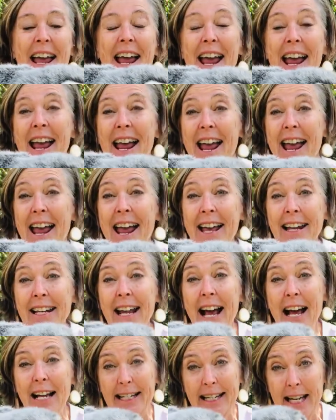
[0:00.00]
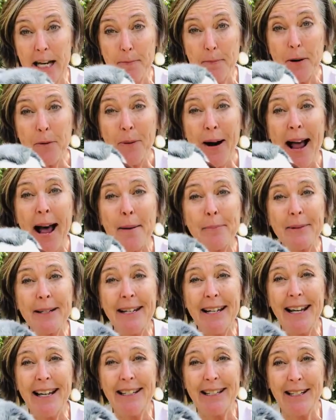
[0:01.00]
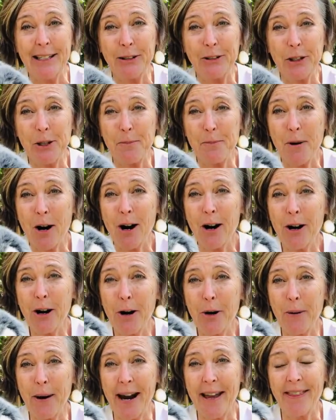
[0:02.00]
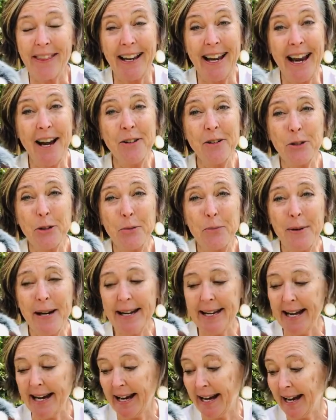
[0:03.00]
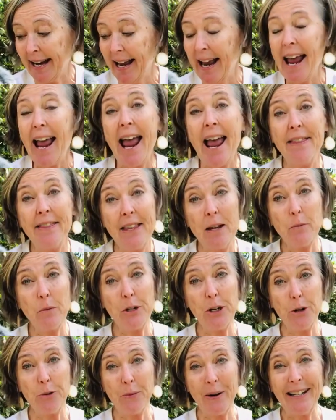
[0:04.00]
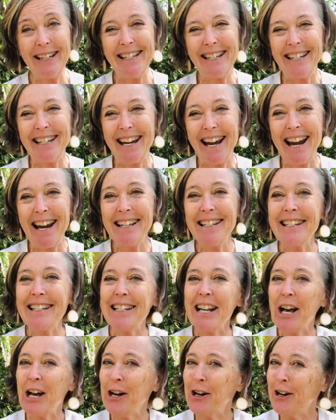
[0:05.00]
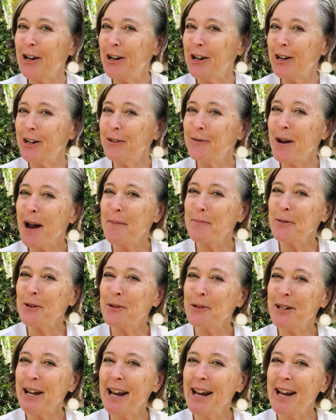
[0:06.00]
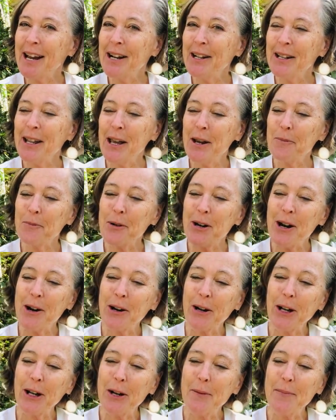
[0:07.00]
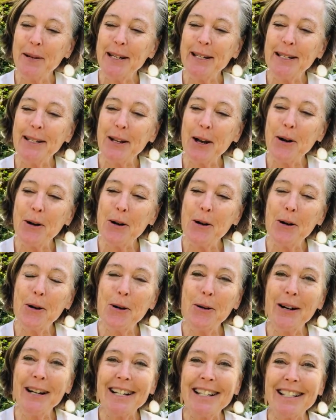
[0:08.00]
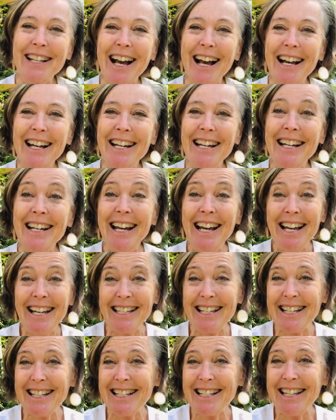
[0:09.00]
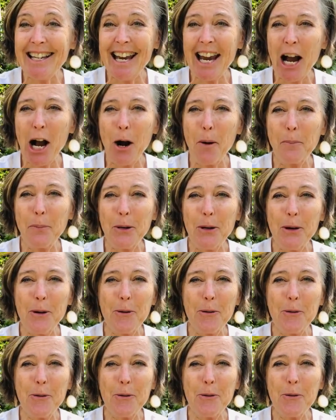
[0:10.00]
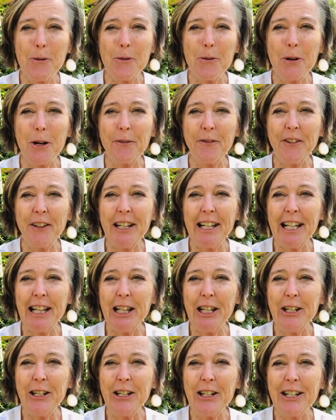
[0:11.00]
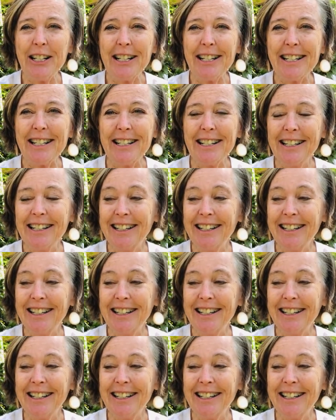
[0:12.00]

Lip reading: And keep it wrapped until tomorrow at the council meeting. And then when you're ready to dance, unwrap your tail and we are gonna be so excited to see how beautiful it looks."